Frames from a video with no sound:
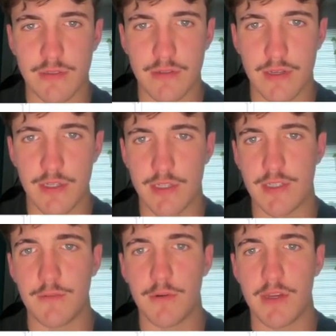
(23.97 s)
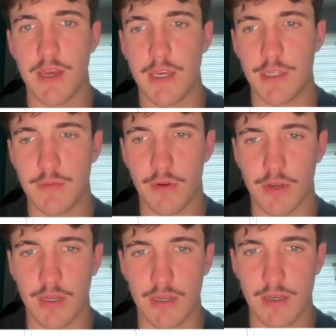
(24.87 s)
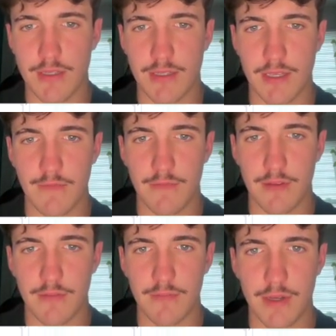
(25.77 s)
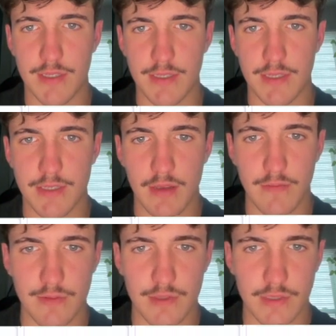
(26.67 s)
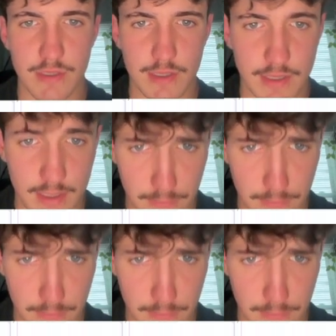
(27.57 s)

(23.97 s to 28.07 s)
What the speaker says: and just see what Asia market does and see if it plays into these levels. So let's look at this.